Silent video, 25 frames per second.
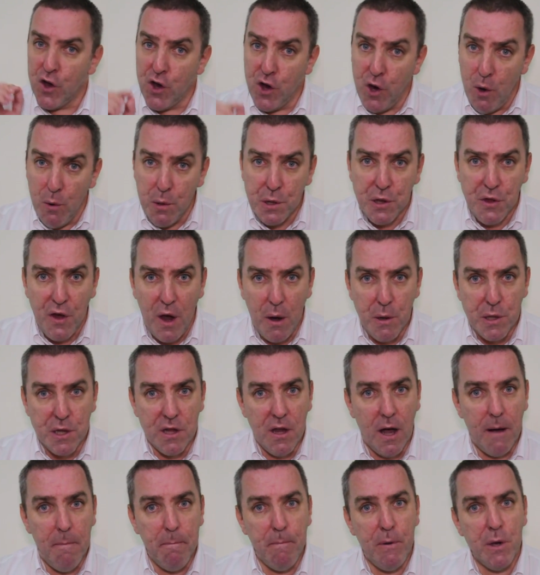use those
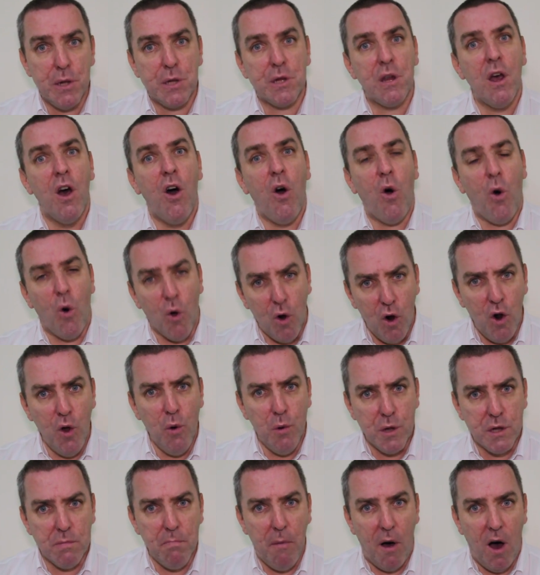numbers or
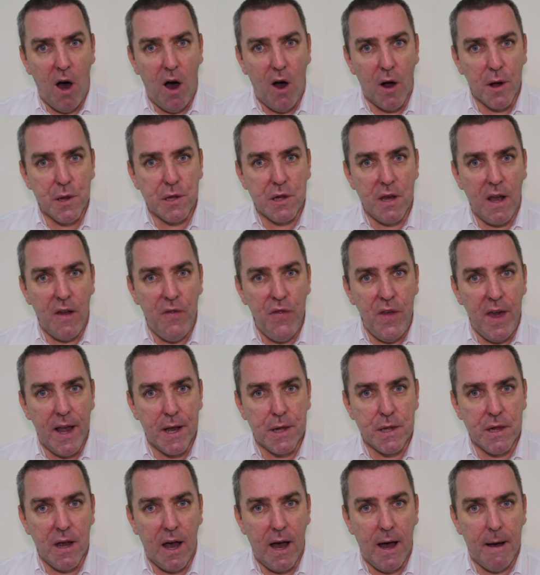lose marks in the
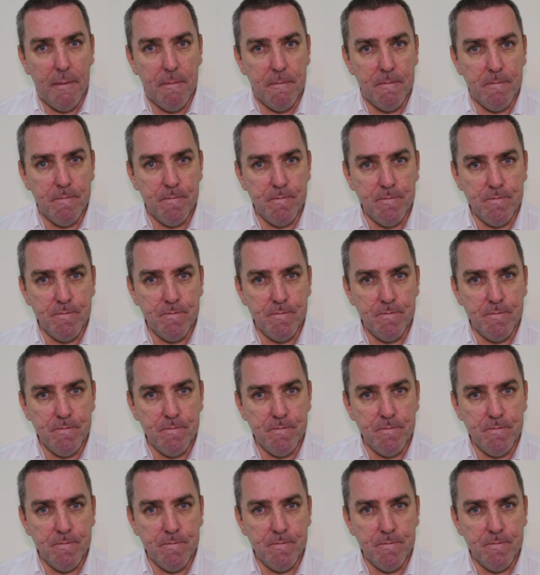exam.